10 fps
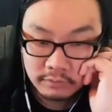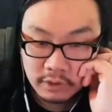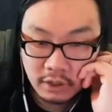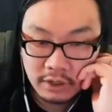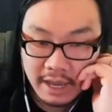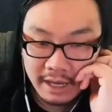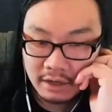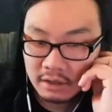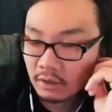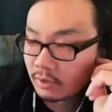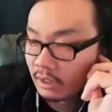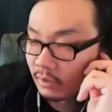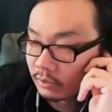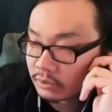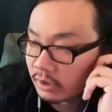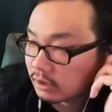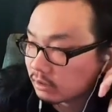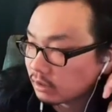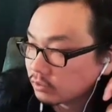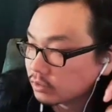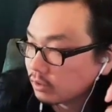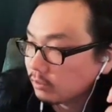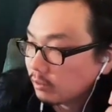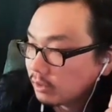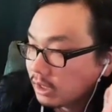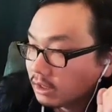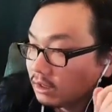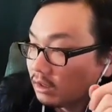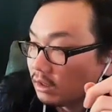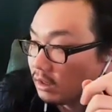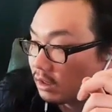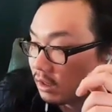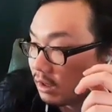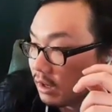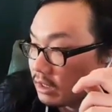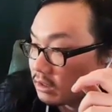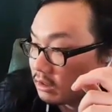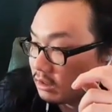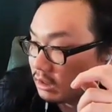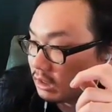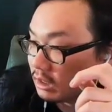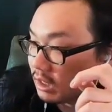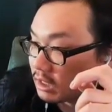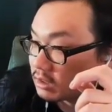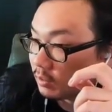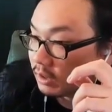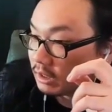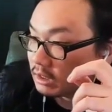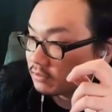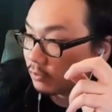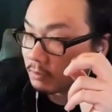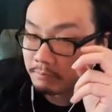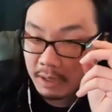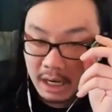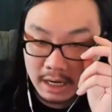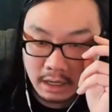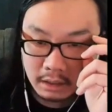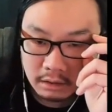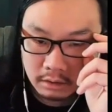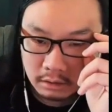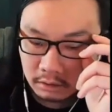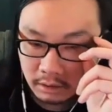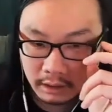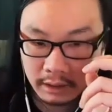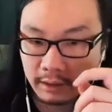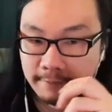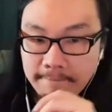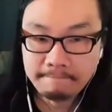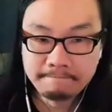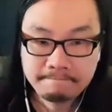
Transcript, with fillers: call you Hatter? Okay, I will try to. I'll try to remember that. All right. The next one is for Bun. Um,